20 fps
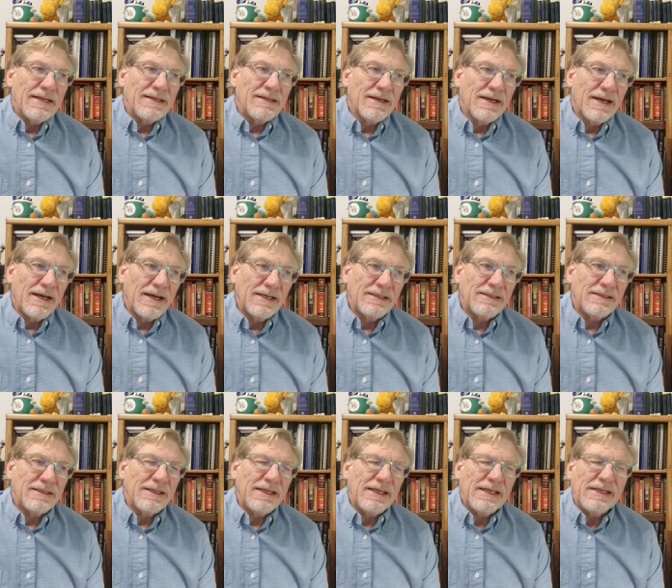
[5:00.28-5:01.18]
ties
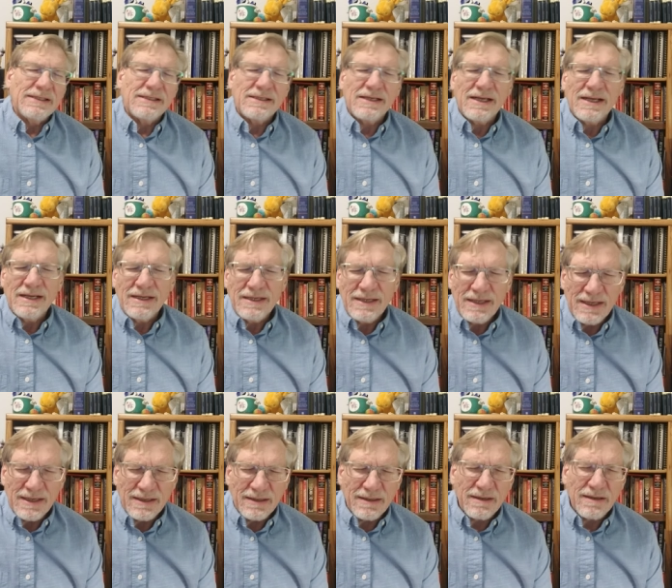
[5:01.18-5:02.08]
to the East
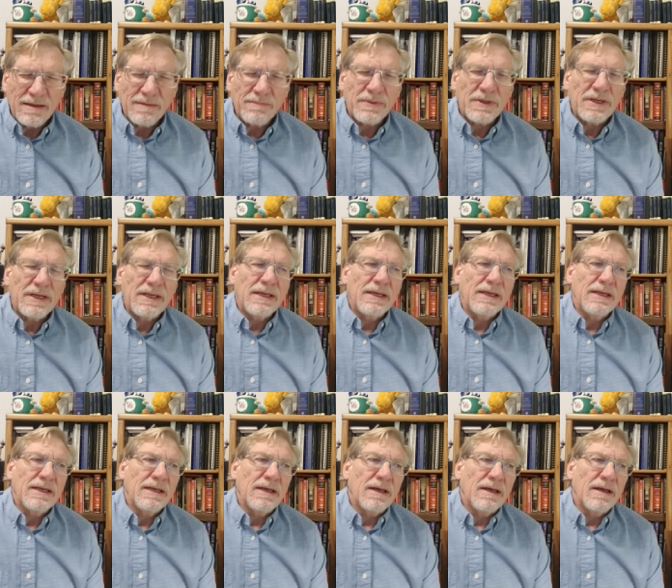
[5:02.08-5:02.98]
India
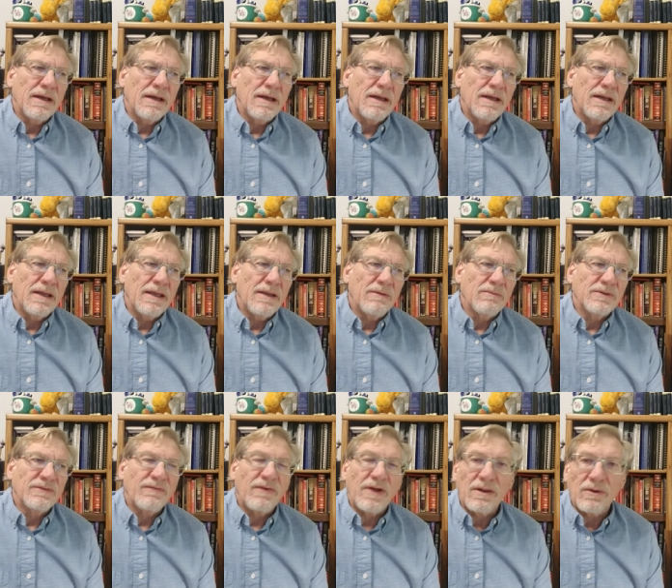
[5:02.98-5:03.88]
Company. Uh, he was
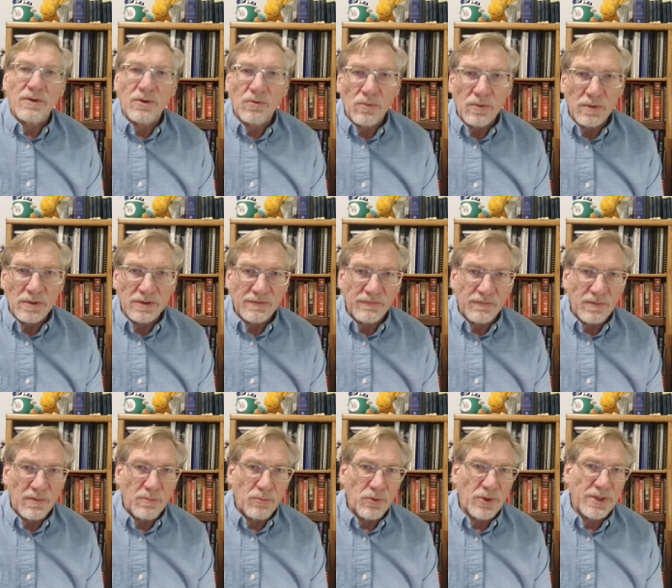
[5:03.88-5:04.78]
following orders from a
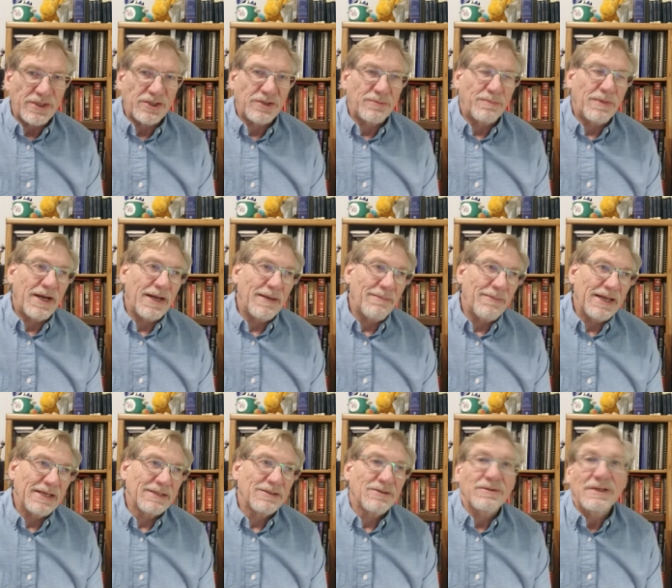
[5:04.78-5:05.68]
British spy
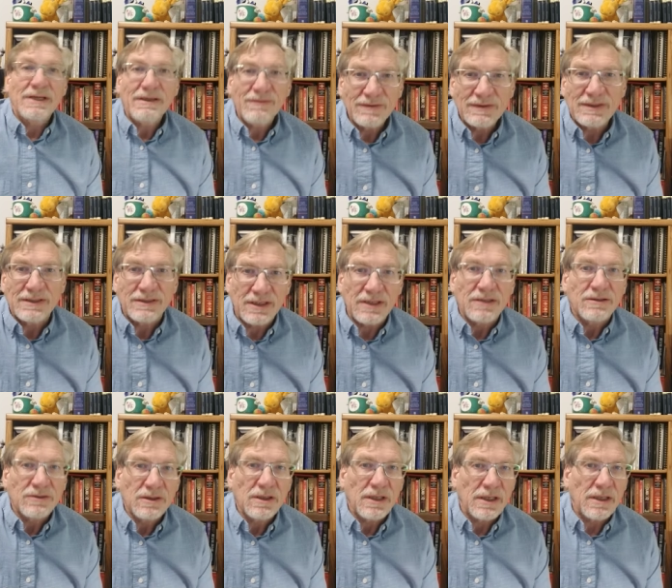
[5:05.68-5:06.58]
master. He was
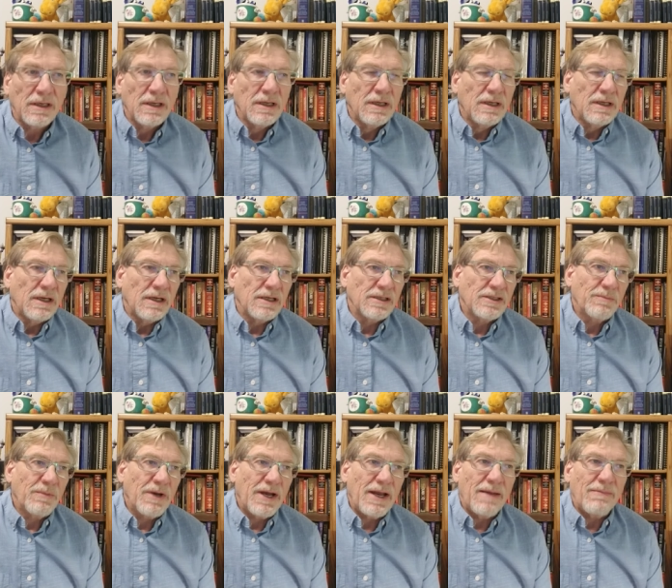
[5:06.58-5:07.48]
essentially a
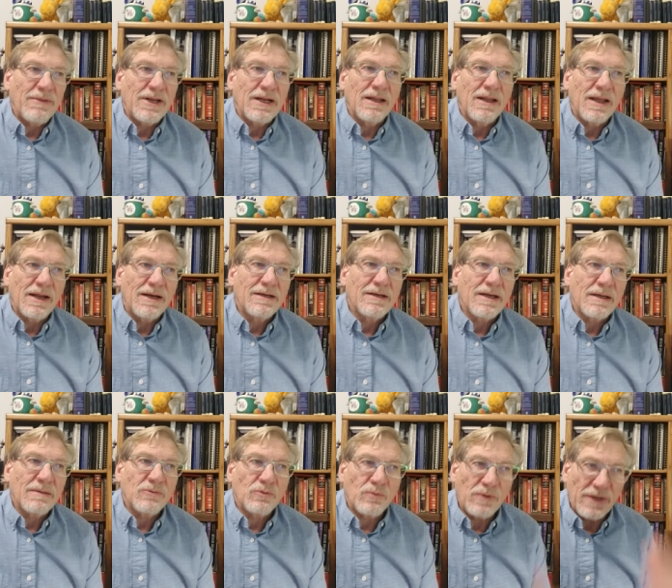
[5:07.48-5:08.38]
spy. I mean, a lot of
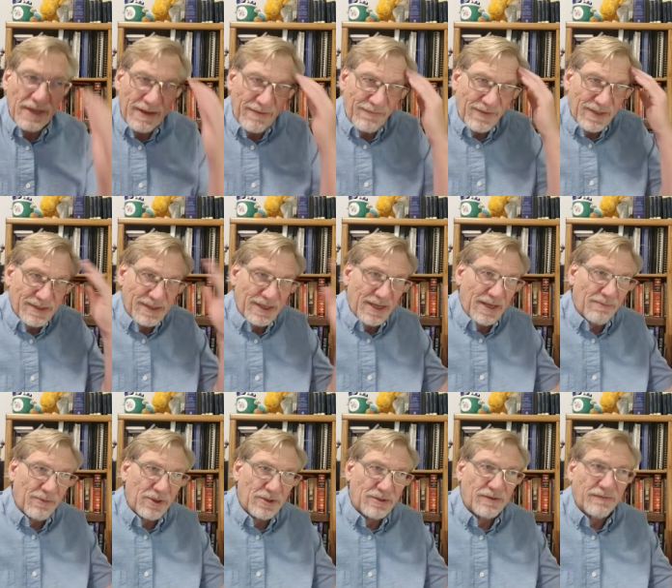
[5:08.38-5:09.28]
times we have this
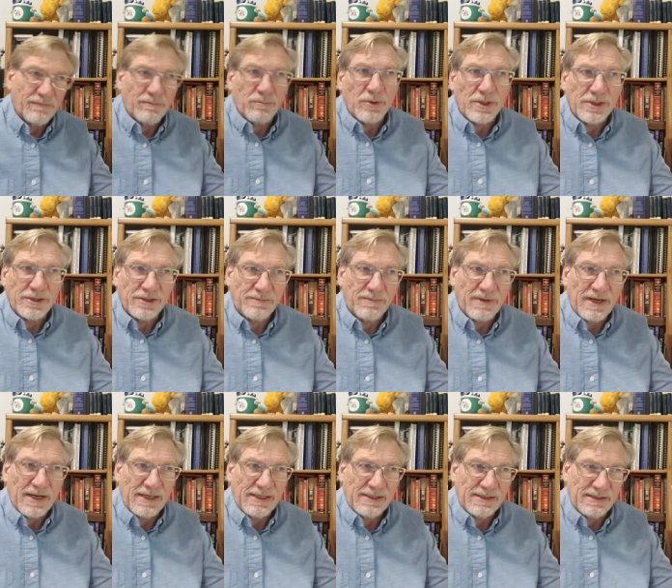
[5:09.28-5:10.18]
image of British
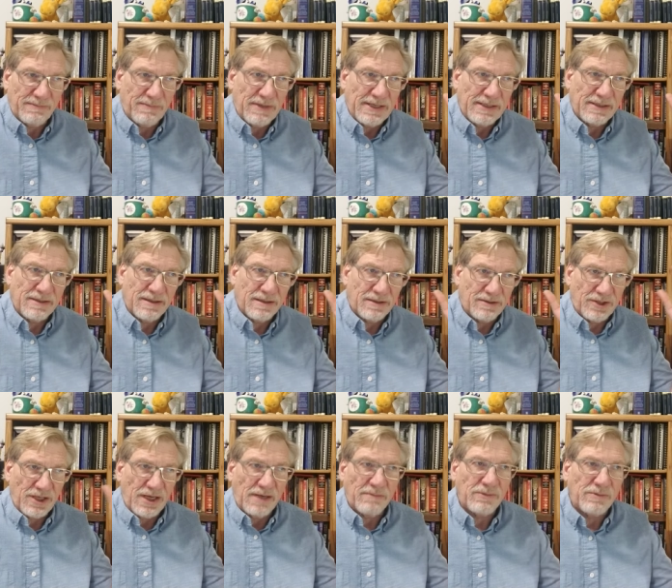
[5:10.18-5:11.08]
spies based on
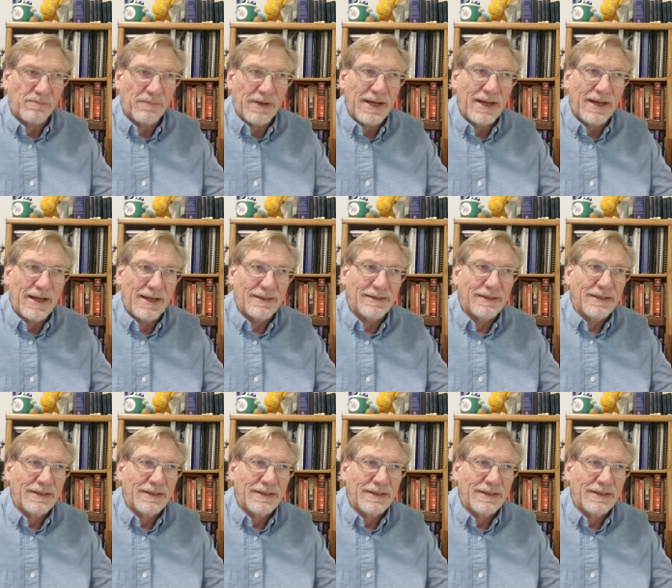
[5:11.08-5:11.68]
James Bond,